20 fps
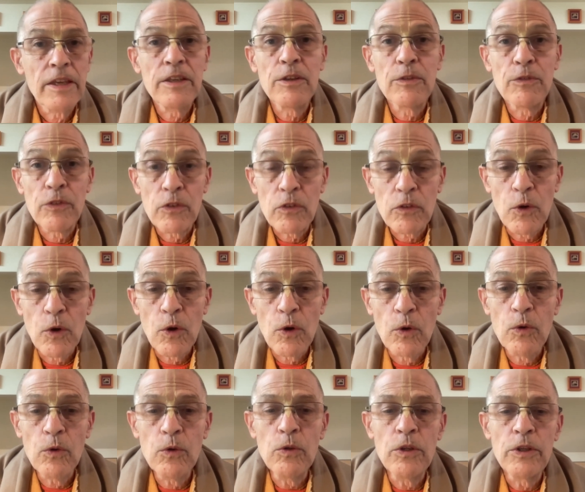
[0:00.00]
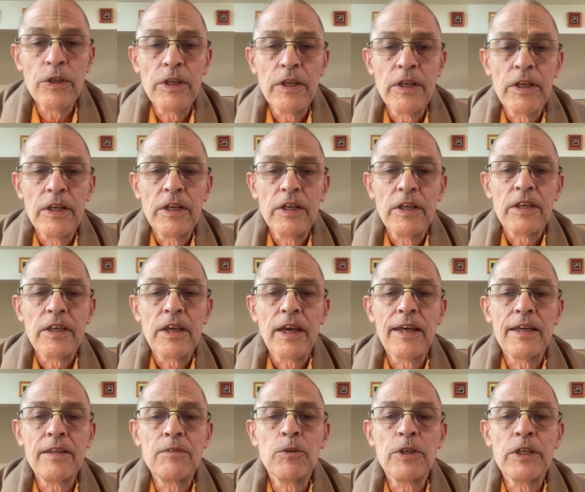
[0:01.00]
If so,
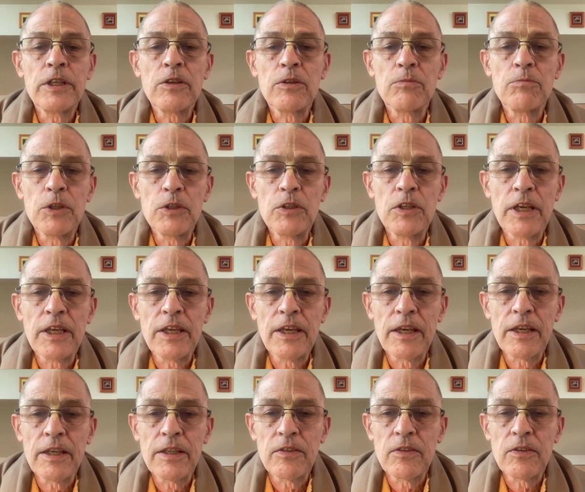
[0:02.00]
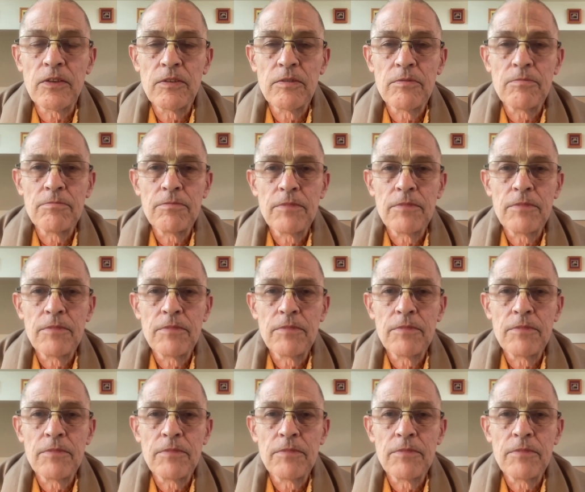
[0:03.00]
can we communicate